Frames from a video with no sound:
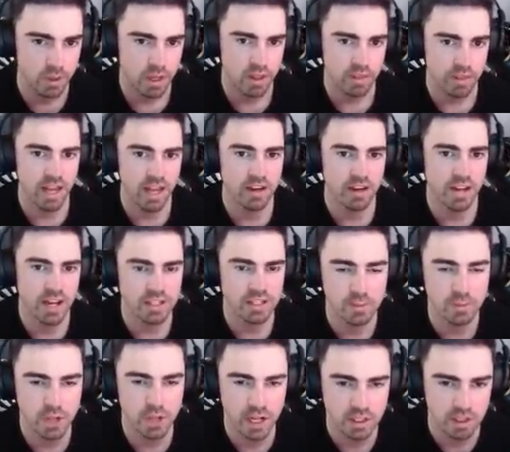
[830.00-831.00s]
Now, next
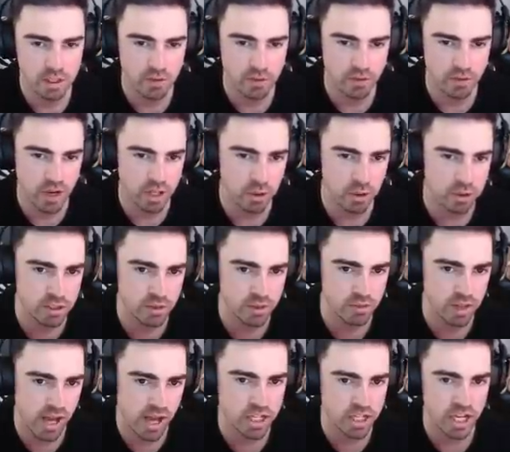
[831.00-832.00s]
objective, if I use the
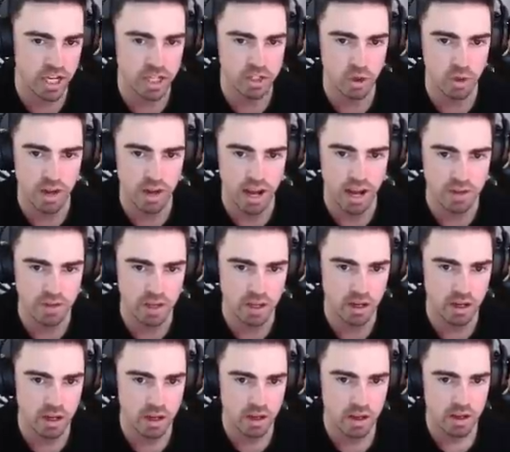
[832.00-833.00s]
flash, I don't have it.
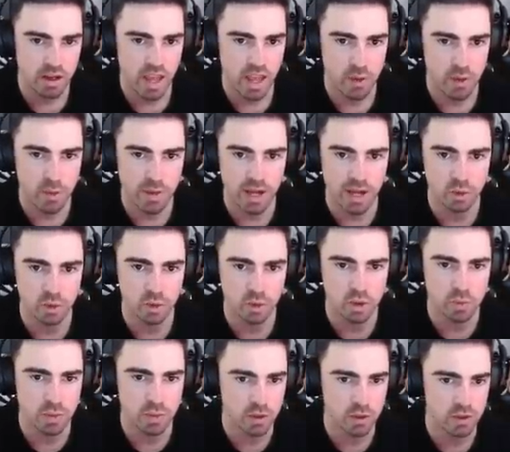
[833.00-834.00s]
We might
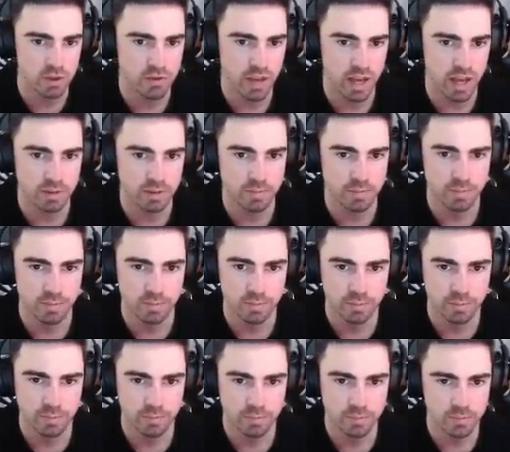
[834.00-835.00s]
lose because of that.
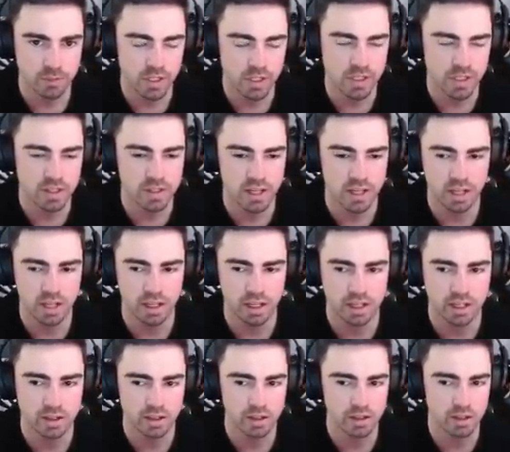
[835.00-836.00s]
You understand?
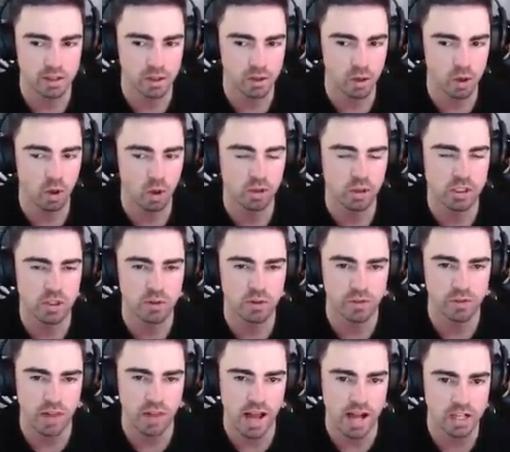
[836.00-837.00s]
Like, holding your
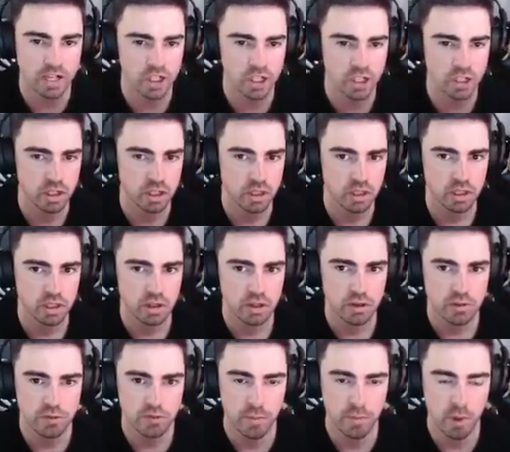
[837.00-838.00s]
flash...
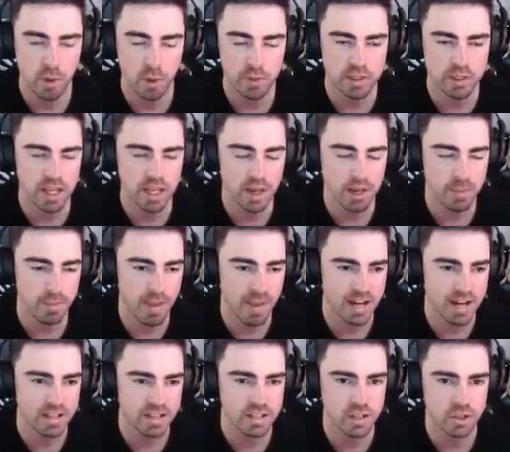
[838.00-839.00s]
for moments that it
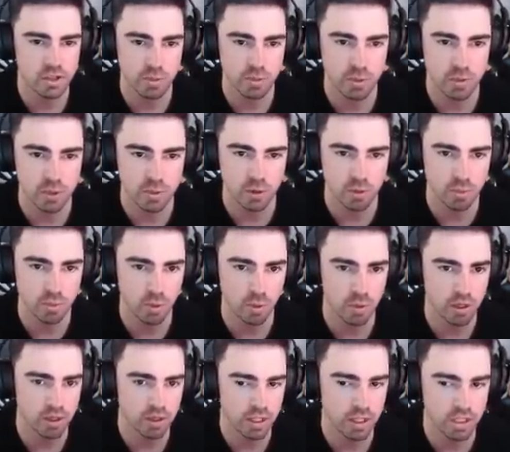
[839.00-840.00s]
matters is so much more
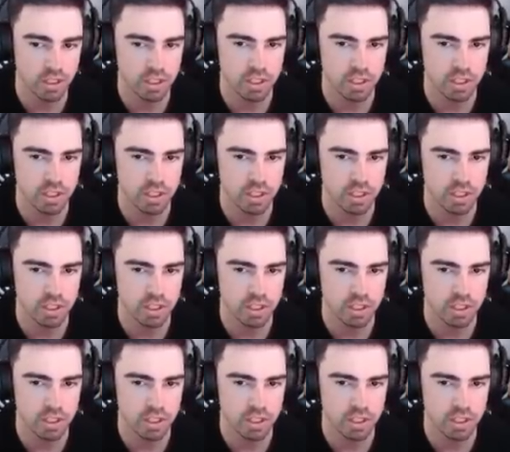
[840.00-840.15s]
important than just